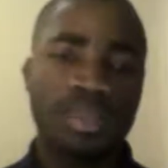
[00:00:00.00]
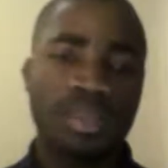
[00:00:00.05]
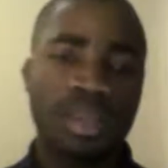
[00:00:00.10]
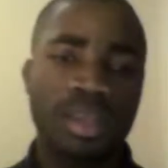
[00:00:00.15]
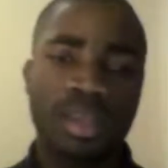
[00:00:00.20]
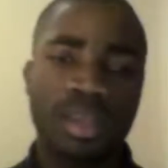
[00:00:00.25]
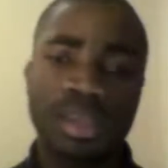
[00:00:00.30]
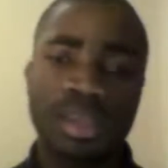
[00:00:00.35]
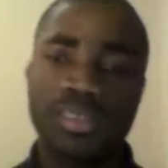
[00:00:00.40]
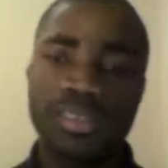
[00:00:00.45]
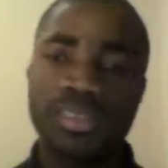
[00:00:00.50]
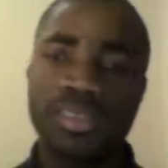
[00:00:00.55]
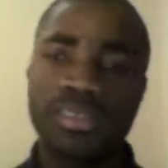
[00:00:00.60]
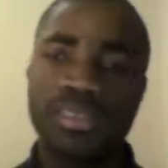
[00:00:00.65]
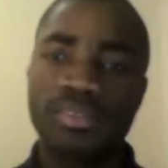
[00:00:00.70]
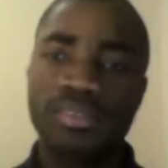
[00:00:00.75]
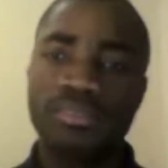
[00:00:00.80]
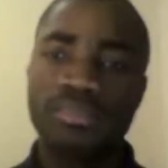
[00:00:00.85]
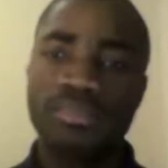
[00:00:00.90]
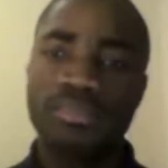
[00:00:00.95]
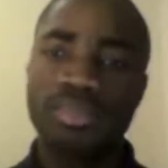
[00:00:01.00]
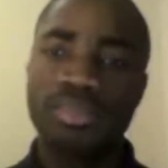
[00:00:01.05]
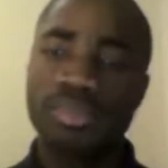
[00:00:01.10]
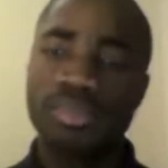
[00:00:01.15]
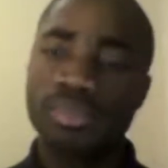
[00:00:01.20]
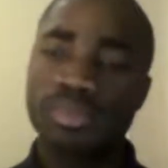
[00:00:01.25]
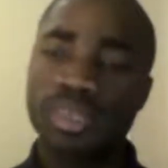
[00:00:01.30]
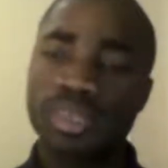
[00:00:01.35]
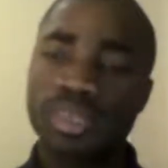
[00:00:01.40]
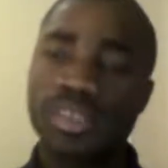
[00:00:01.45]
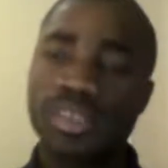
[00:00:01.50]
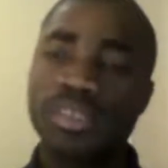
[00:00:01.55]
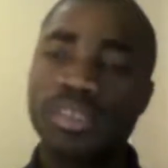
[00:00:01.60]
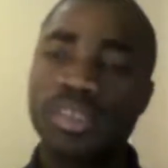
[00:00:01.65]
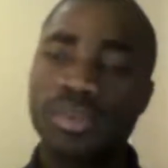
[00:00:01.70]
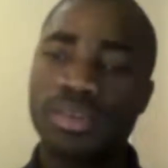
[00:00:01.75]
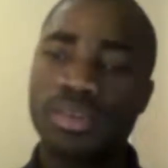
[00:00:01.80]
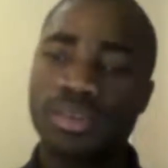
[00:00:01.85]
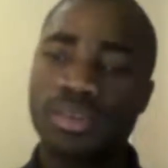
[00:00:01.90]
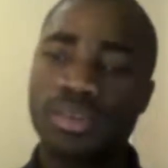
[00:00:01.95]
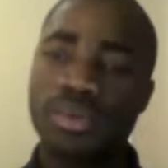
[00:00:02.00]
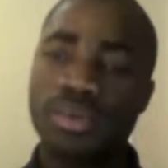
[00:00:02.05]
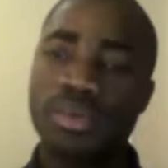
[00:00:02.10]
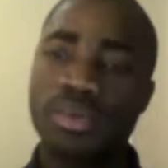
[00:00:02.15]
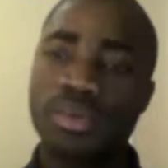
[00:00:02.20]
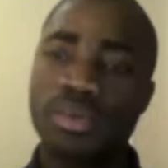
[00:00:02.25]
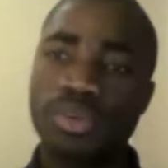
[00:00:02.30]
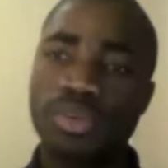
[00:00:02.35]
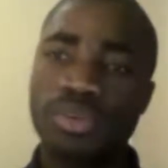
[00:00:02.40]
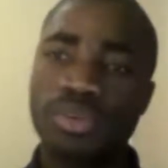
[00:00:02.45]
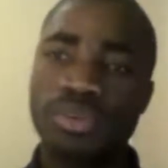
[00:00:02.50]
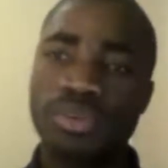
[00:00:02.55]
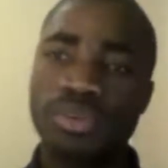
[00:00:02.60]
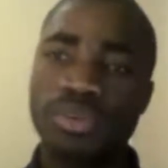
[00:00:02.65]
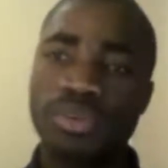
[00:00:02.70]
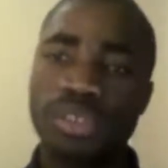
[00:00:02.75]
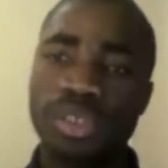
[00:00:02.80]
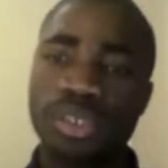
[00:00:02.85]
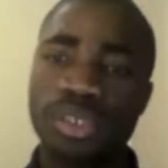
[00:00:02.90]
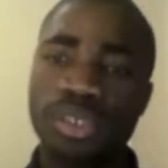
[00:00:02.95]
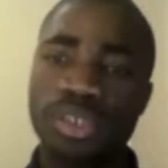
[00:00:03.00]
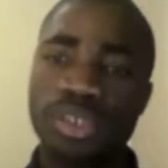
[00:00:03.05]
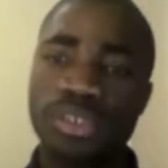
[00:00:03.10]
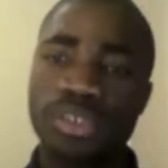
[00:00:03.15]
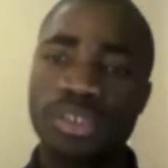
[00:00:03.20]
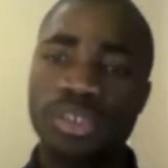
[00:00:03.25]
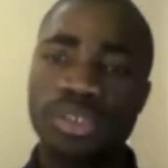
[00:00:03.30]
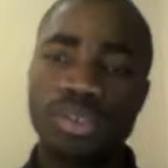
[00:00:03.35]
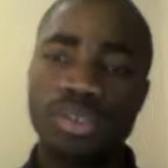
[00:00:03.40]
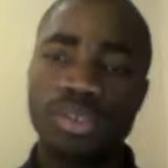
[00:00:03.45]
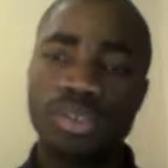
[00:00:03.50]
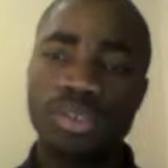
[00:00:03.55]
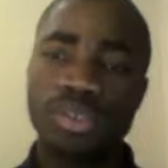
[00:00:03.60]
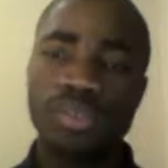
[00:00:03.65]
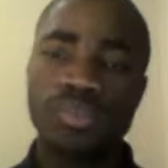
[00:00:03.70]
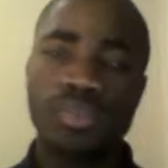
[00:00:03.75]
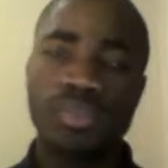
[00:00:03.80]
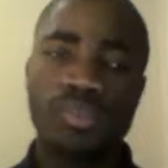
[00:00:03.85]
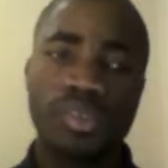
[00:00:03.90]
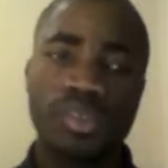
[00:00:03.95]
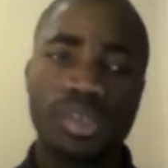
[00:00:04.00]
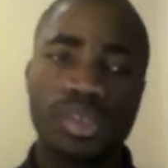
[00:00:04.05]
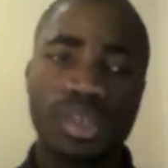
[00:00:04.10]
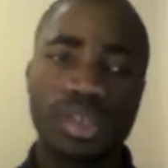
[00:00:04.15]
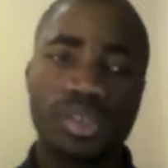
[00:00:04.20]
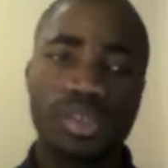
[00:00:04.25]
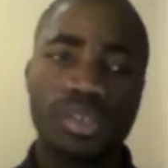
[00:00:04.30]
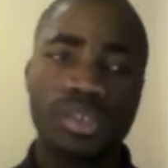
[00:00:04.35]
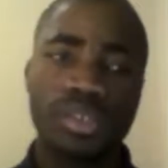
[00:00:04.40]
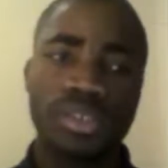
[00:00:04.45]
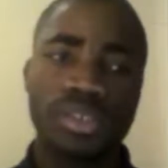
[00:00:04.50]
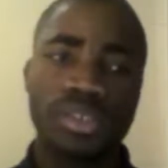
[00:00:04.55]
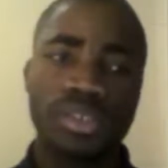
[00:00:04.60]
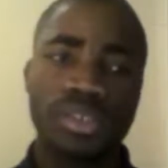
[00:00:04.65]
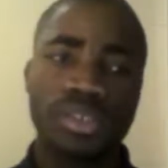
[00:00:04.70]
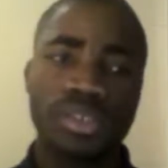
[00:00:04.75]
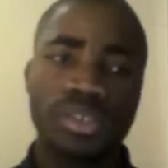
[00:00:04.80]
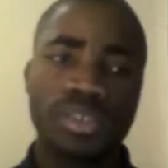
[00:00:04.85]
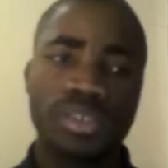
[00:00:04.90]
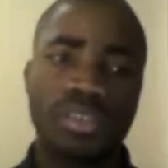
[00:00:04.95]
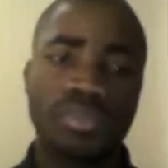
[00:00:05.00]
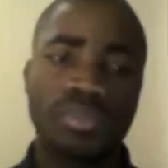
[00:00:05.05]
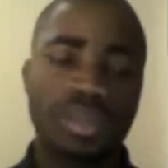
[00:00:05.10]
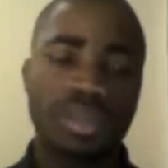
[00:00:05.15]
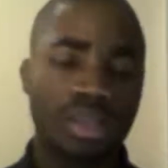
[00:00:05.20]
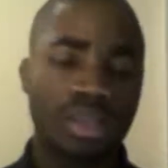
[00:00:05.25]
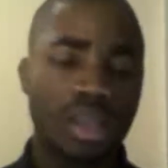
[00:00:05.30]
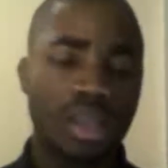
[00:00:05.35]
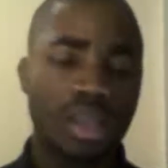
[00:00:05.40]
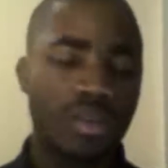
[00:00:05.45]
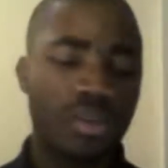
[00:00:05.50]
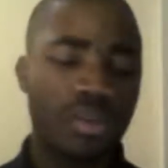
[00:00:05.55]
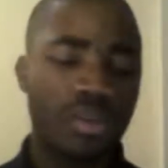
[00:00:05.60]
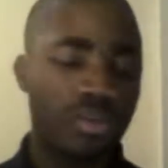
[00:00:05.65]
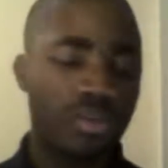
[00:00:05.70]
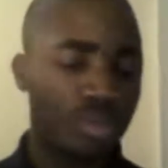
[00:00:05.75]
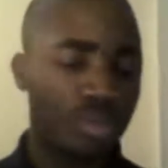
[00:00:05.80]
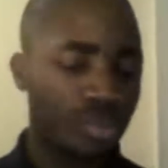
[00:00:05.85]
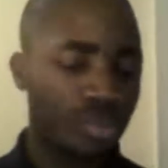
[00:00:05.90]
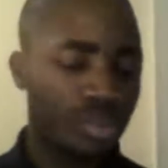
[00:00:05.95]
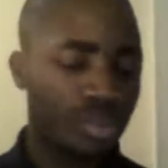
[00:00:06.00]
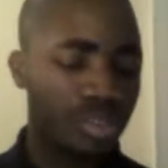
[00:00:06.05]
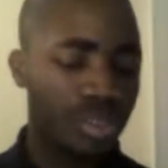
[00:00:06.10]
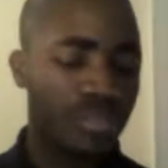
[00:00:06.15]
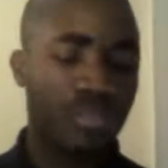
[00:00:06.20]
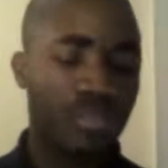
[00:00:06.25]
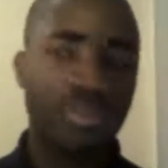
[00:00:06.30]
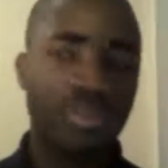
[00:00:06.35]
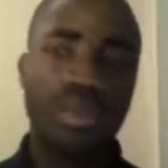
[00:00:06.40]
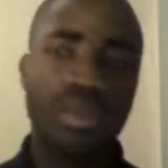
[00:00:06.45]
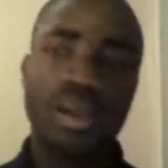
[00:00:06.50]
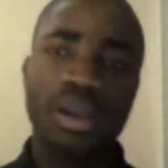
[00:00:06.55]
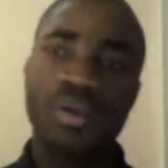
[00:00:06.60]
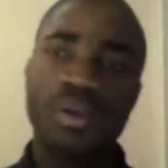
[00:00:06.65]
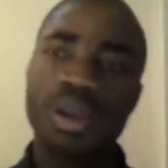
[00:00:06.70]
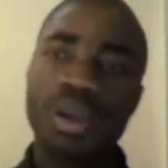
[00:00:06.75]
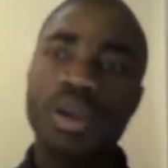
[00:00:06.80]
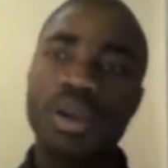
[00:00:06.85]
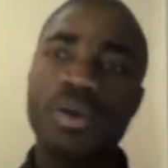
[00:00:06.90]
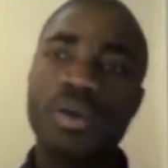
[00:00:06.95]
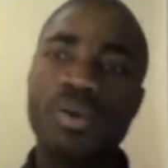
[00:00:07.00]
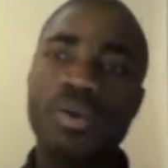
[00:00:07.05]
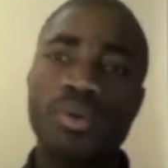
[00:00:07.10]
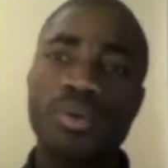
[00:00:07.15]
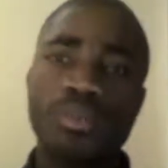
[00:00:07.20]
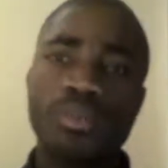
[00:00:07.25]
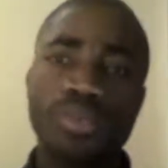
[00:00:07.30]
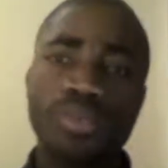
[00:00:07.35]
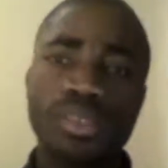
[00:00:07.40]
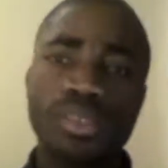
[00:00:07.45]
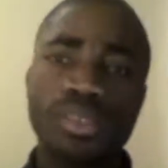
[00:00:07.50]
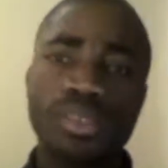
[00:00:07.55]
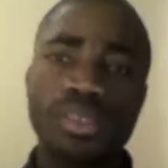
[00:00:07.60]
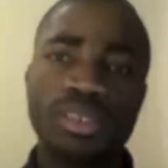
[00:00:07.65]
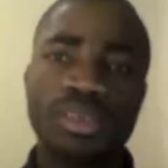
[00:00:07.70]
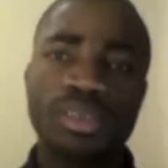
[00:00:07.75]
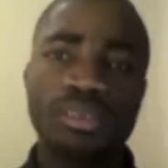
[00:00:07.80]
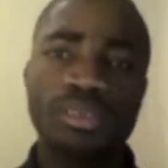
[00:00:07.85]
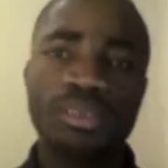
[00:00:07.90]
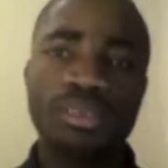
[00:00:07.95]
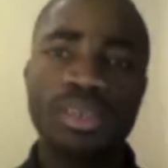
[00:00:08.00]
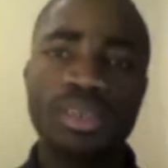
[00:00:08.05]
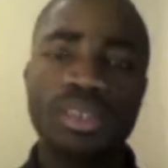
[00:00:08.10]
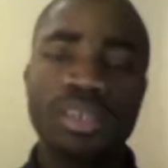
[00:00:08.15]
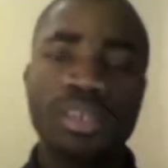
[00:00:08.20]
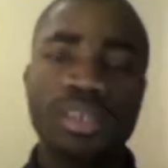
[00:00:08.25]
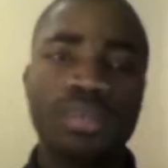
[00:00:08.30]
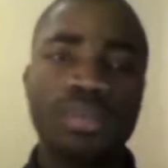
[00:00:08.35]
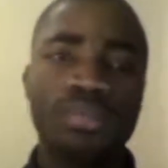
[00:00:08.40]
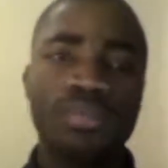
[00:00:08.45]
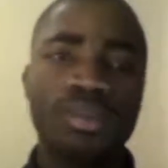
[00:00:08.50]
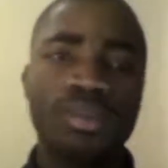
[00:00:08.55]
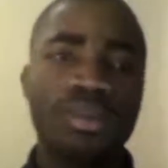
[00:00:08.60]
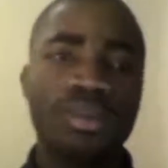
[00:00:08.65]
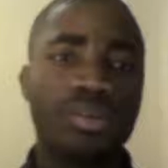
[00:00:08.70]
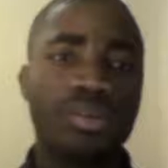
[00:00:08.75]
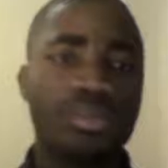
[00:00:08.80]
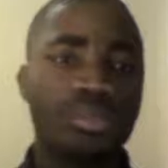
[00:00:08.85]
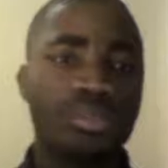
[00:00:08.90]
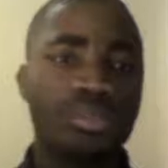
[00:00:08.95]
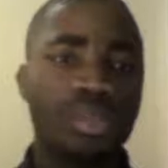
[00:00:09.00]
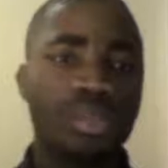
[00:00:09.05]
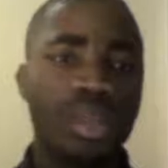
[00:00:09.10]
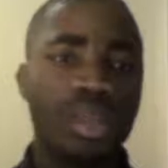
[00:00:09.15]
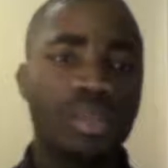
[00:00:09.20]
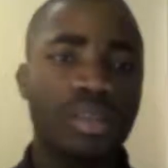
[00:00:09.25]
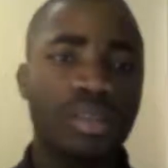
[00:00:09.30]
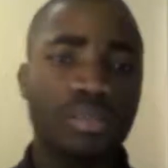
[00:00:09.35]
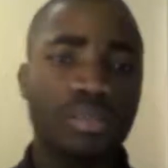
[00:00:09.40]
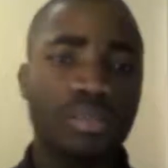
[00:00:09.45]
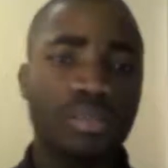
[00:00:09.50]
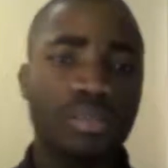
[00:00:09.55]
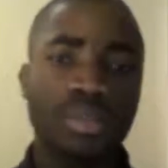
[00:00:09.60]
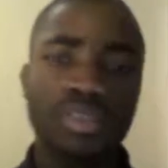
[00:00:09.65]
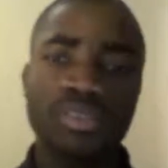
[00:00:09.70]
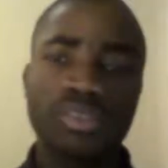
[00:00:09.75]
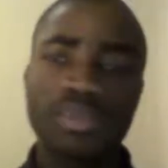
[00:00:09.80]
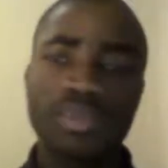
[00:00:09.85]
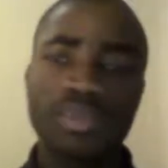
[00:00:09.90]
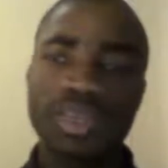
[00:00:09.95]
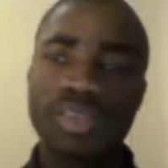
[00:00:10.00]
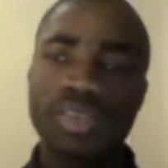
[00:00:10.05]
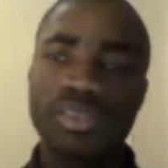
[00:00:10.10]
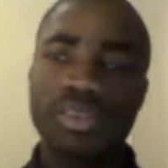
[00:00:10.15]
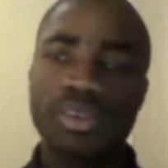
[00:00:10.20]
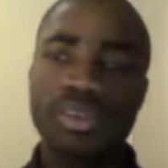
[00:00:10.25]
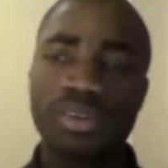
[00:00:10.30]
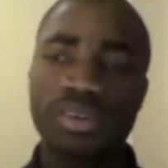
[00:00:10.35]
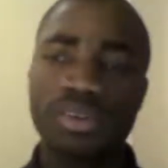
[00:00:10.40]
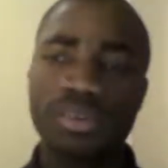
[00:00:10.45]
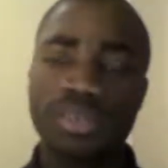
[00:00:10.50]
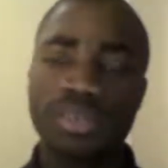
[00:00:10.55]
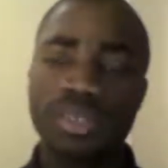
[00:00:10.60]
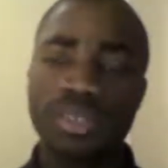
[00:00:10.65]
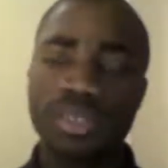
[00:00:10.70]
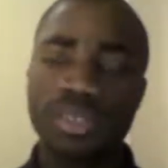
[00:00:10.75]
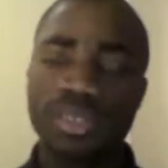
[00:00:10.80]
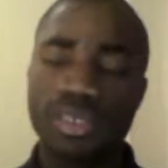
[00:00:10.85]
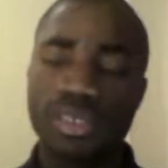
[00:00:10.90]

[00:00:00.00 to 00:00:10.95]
Anas proved that a common goat could change the decision of a judge. But I would want to start from how our homes bring us up. Our homes actually begin to make us corrupt.